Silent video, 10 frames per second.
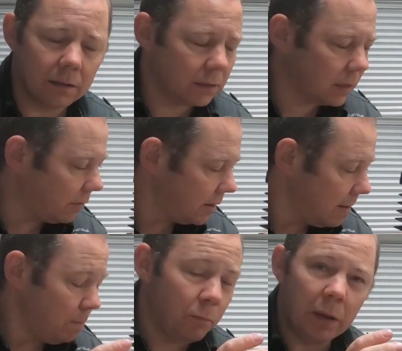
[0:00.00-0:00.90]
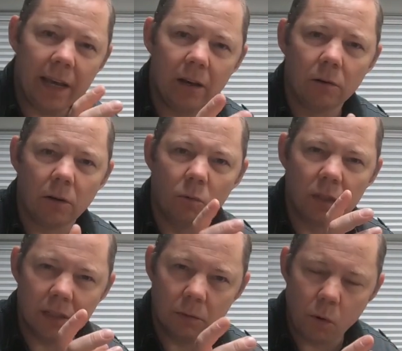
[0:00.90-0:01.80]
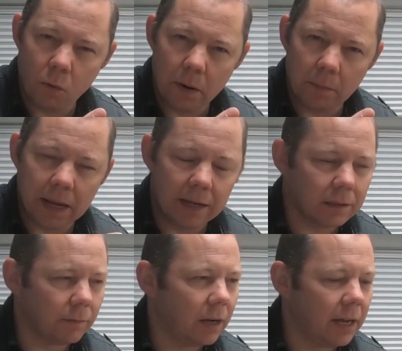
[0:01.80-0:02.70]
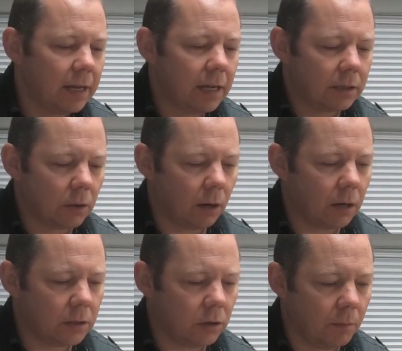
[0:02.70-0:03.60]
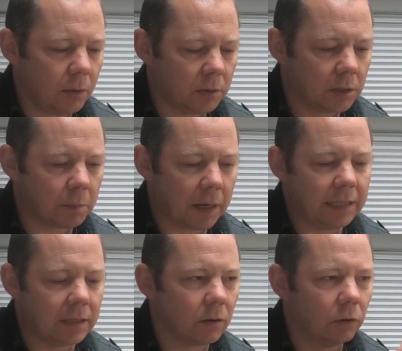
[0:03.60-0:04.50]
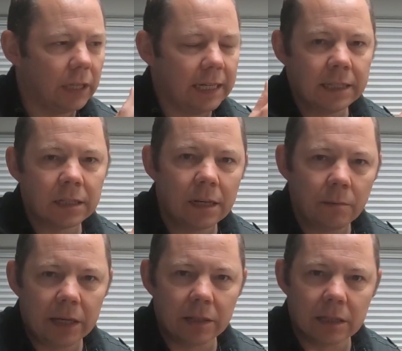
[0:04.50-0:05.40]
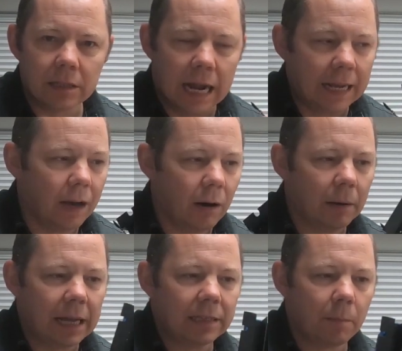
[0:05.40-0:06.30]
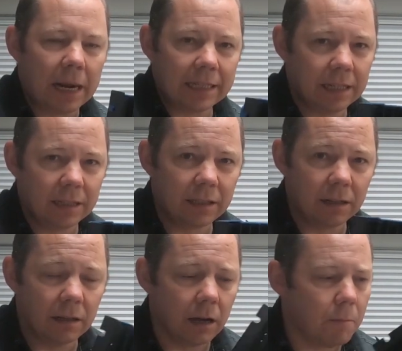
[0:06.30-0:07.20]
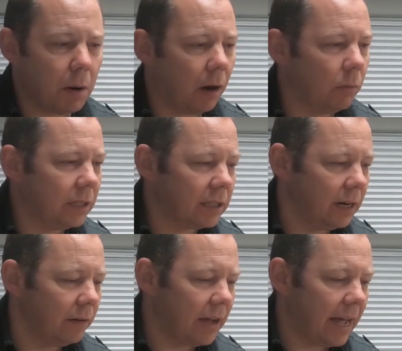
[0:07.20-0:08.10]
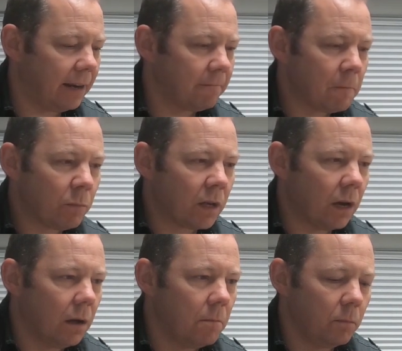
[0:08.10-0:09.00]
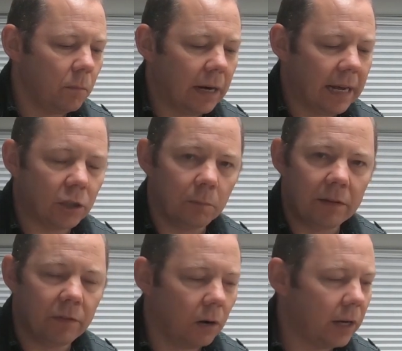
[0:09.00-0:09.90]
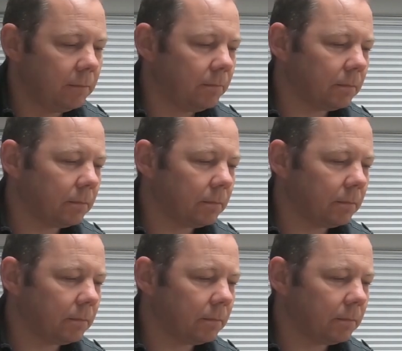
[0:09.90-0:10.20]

stuff, but it could cause it to warp a bit and stuff like that. So I'm going to try and put some spacers on these, because it's going to go up against the plastic part where you see it in the van, and that should be fine.